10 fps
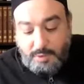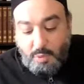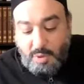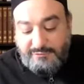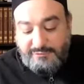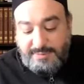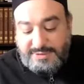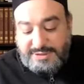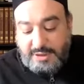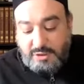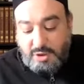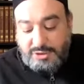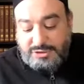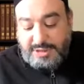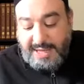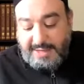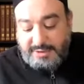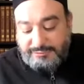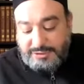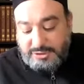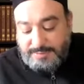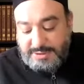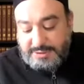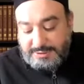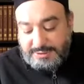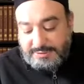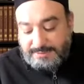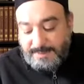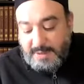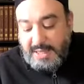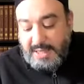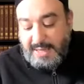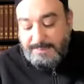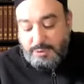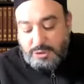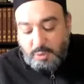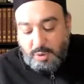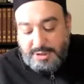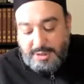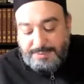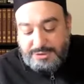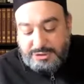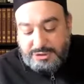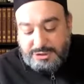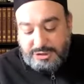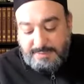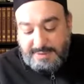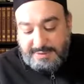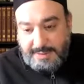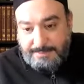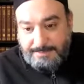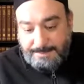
One of them is that it calls to act of disobedience and puts one in a position to commit them,